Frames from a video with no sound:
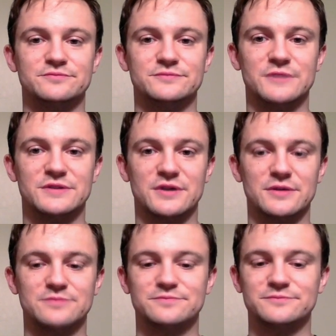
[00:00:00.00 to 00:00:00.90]
it's a
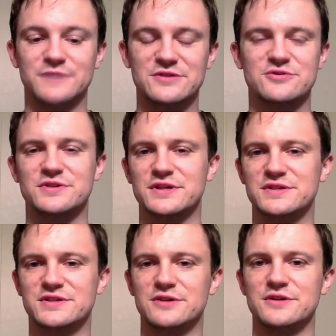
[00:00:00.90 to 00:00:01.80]
interesting
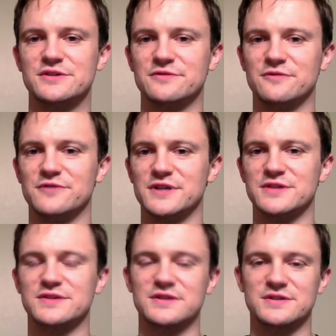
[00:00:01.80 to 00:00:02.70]
series of
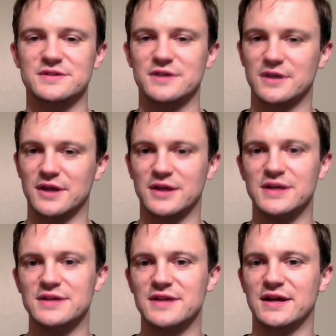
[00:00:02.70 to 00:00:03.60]
events. It's,
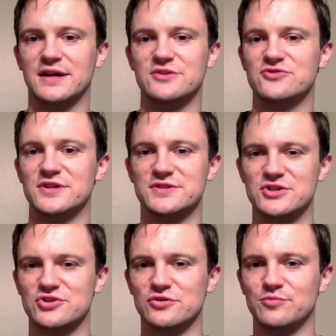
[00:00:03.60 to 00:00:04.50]
again, that kind of
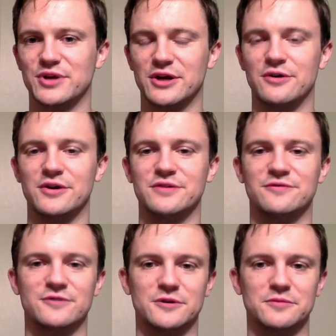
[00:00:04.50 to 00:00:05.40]
transitional period
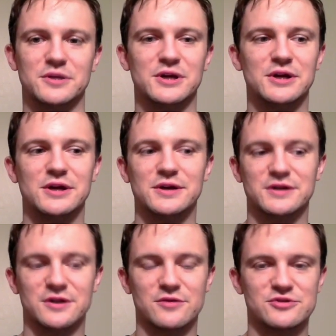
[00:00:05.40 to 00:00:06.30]
from,
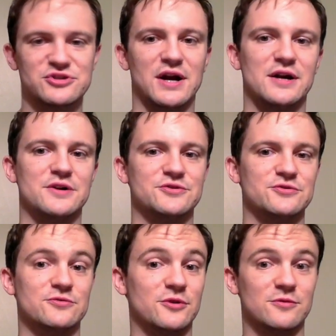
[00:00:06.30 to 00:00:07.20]
you know, the Shire
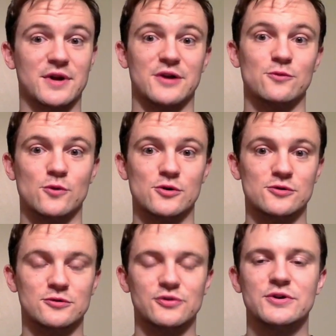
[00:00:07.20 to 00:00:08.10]
to the greater
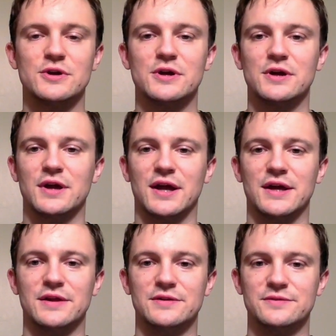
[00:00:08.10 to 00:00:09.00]
world.
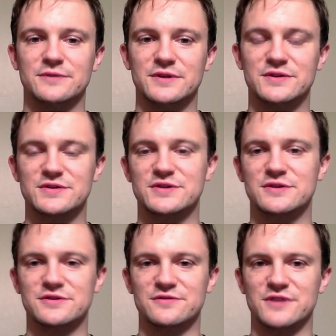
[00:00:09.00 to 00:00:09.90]
And in this
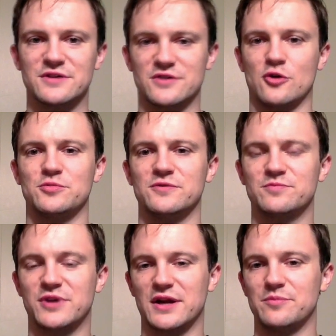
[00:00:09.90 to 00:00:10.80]
series of videos, I hope
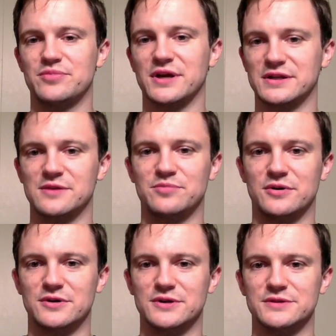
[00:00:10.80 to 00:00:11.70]
you've kind of picked up
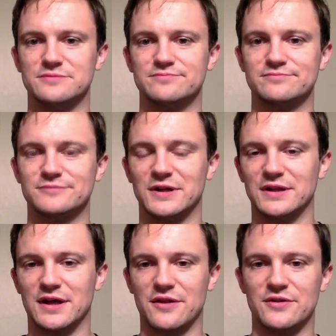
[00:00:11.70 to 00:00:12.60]
on a
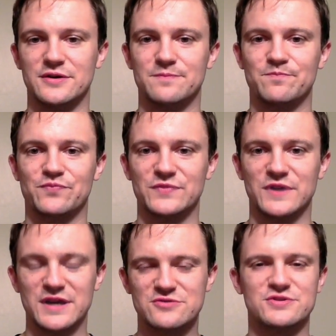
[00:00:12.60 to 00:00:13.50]
lot of the
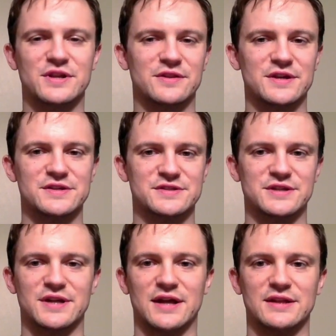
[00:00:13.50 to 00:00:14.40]
interesting things
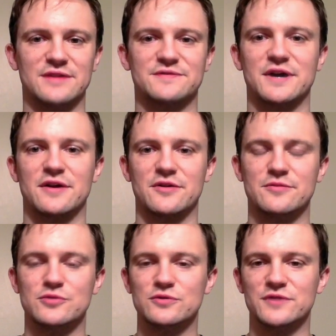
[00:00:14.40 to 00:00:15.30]
that got left out of the
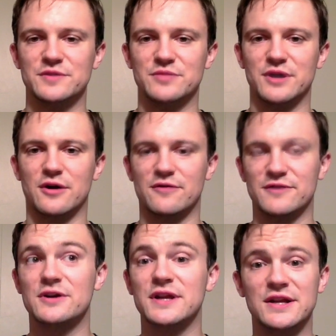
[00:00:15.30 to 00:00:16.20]
movie but are
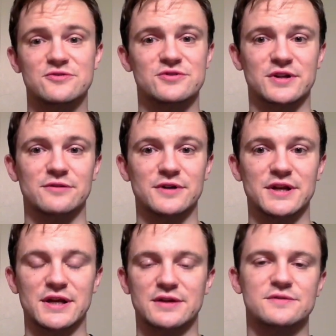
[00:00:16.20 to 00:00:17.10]
very interesting
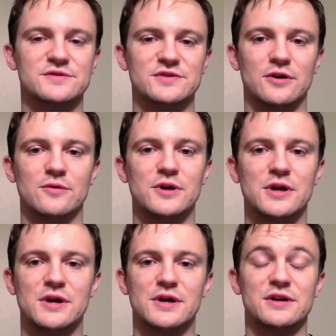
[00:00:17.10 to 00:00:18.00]
reading. So,
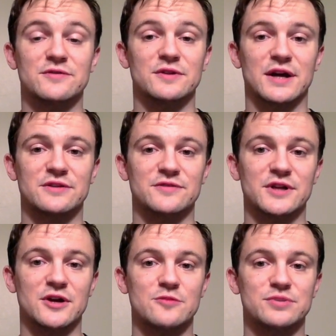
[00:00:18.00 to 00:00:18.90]
if you liked the
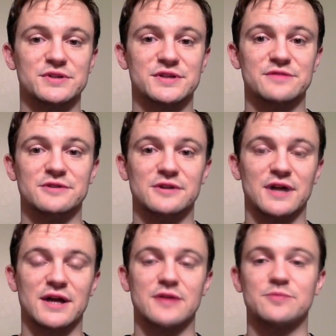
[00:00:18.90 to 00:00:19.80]
video, please give it a
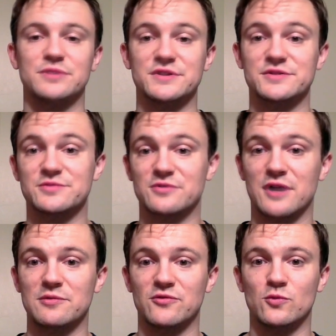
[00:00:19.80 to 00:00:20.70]
like. Please
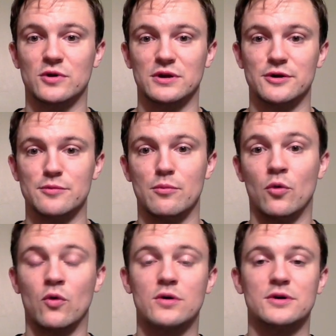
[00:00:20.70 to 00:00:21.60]
subscribe if you want to learn
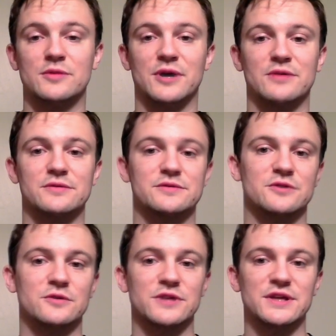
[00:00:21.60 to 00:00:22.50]
more about
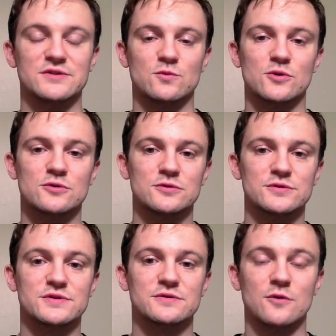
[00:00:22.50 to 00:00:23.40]
Tolkien's
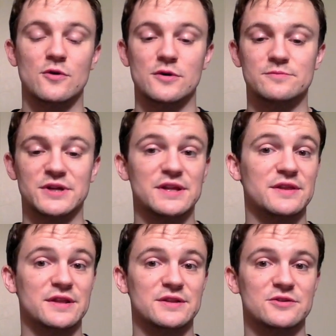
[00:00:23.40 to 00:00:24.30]
worlds or
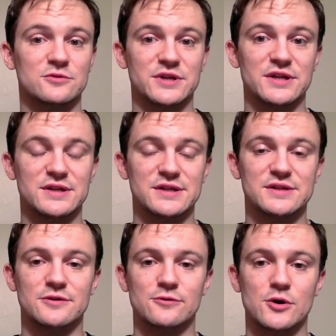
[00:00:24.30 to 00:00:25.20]
anything Tolkien
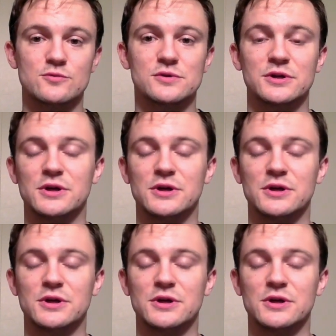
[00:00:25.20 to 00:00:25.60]
did or wrote,